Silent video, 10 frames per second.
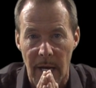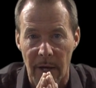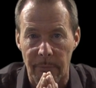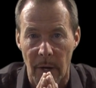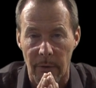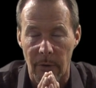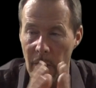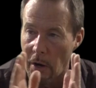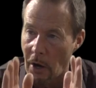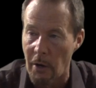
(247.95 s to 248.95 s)
I bought
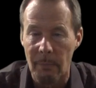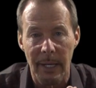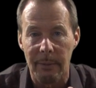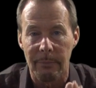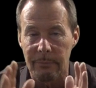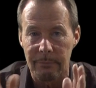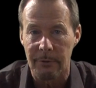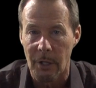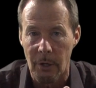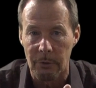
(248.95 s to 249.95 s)
all my
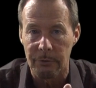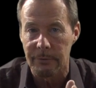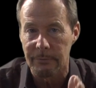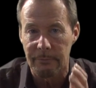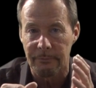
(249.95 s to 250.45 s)
clothes